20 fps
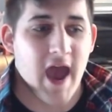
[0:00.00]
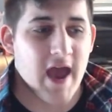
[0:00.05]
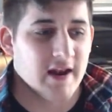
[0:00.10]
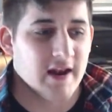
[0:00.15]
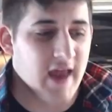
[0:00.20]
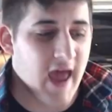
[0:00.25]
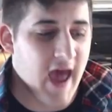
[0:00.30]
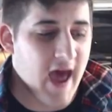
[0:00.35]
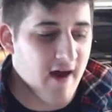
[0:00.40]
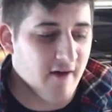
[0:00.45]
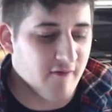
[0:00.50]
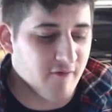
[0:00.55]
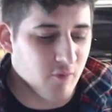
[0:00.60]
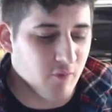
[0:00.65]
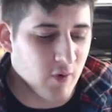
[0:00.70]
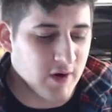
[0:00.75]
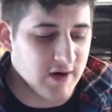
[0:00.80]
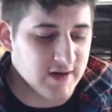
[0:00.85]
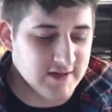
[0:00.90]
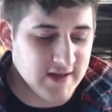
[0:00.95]
and have
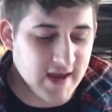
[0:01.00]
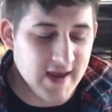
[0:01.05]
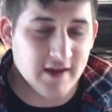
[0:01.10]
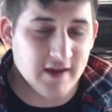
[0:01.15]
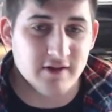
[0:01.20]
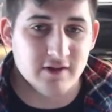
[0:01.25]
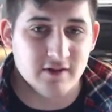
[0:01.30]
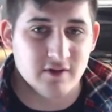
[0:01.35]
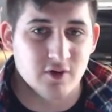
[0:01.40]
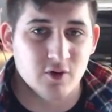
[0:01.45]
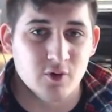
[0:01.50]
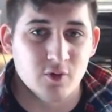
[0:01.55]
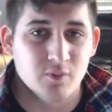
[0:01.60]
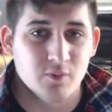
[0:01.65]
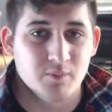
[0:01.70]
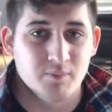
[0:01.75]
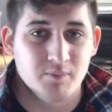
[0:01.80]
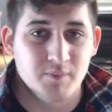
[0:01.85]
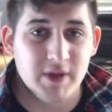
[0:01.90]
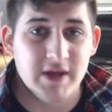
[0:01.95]
what it takes to
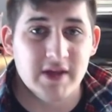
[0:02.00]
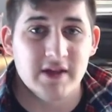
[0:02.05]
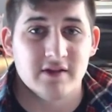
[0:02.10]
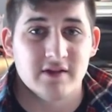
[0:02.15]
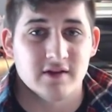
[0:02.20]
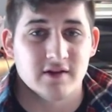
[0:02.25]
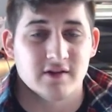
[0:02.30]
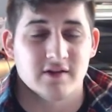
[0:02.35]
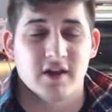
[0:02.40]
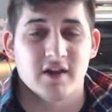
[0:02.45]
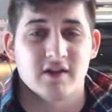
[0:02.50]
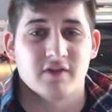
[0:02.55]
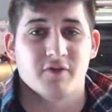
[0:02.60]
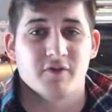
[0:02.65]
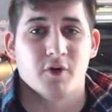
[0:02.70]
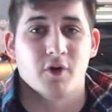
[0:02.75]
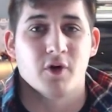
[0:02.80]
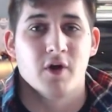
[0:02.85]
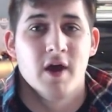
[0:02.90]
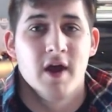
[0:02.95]
be
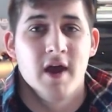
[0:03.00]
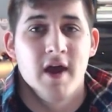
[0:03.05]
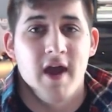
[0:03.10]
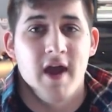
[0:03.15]
successful,